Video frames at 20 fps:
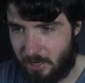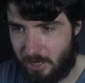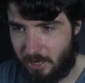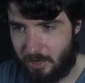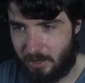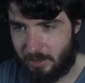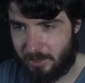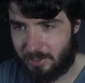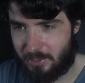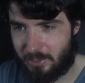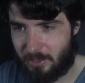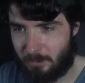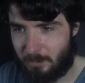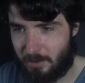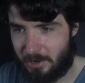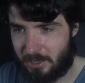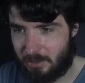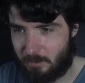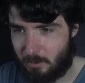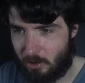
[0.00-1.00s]
I guess the
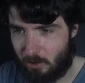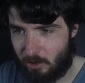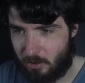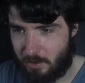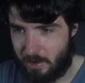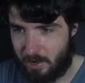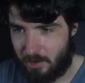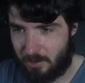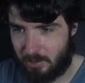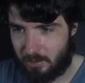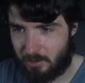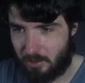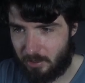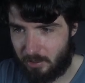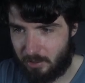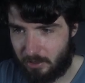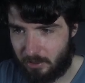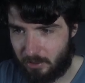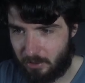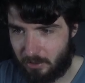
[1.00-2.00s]
Marshmallow Man
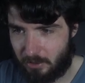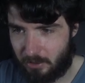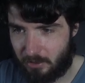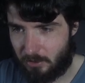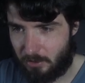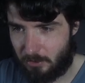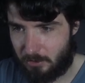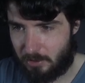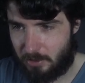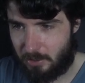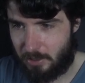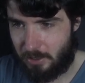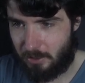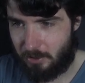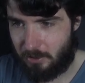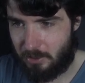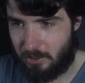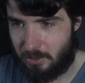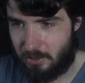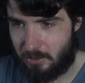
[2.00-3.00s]
aesthetic. Do a
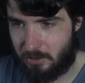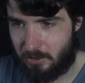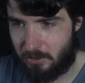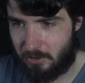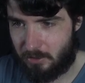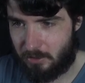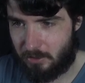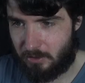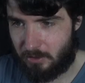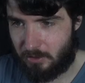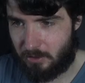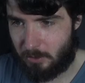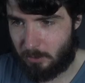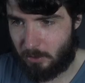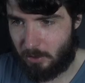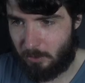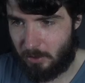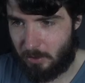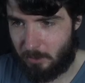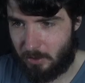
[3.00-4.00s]
slight lean. It's
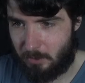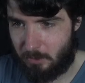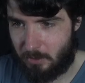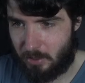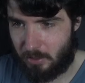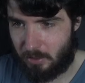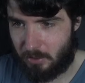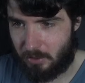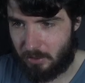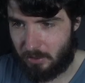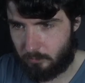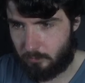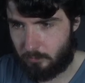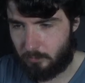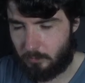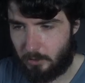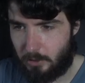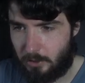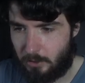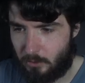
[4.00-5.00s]
probably a bit big.
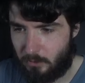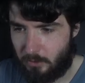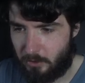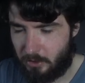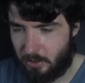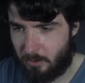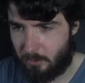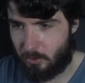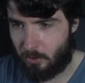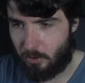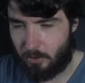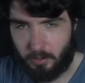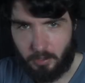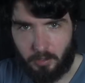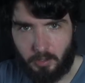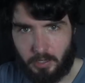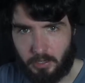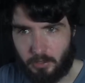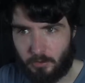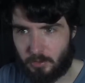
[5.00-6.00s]
Now it's very
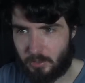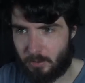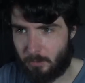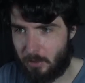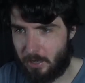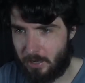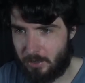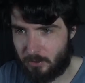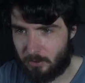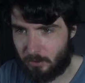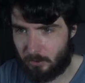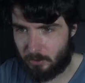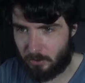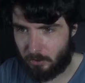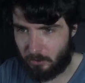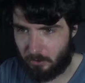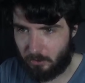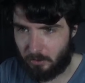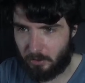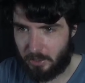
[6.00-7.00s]
important that I use the pencil
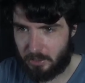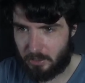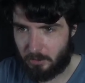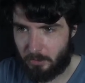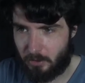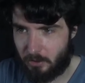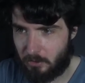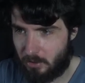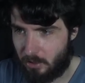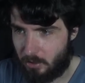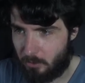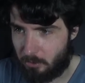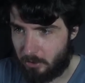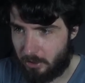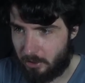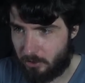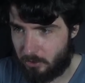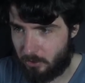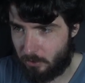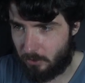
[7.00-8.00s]
tool as opposed to the
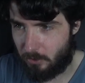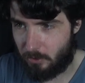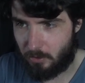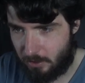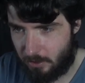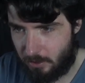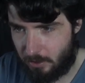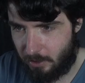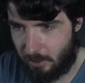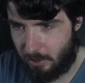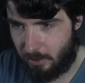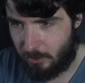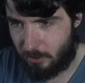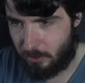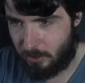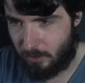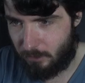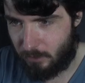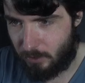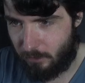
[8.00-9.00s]
brush tool. I think he
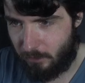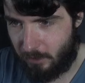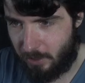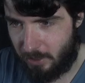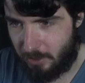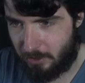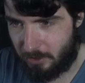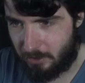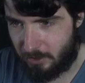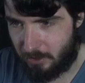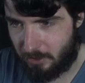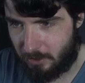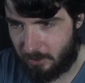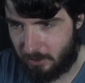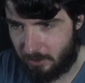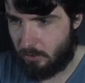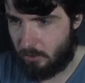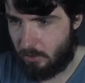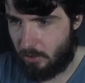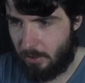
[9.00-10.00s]
deserves a face.
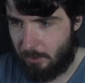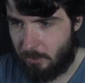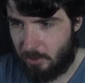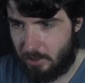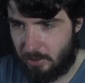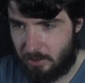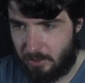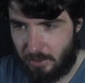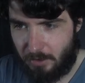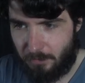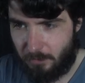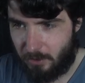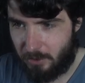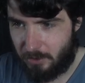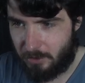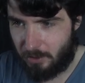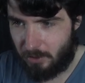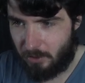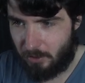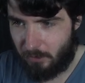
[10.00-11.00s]
So now I'm going to save
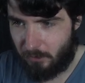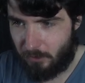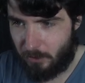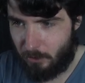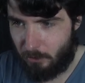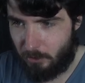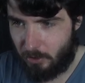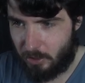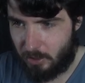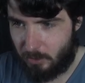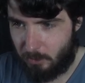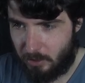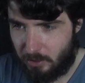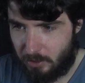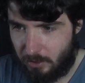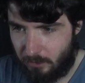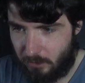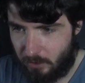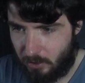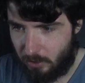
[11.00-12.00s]
this in a folder
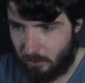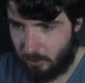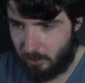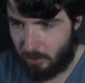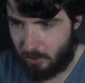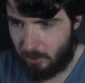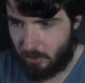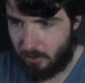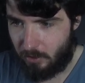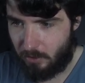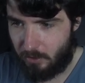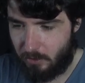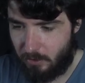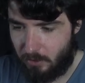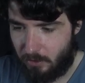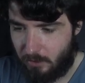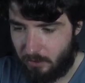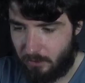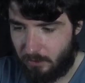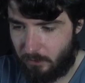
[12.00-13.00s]
specifically
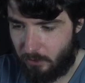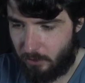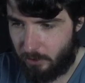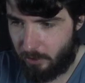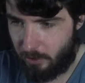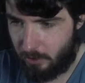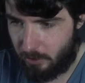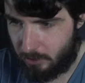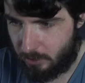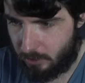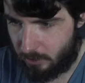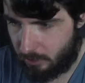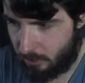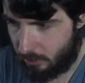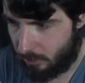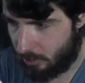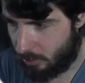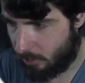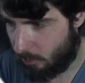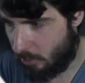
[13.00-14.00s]
for this
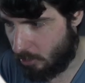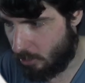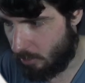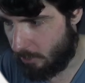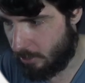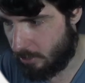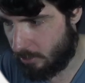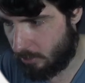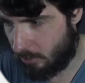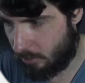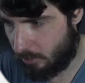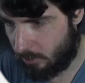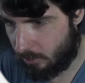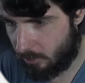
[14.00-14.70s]
experiment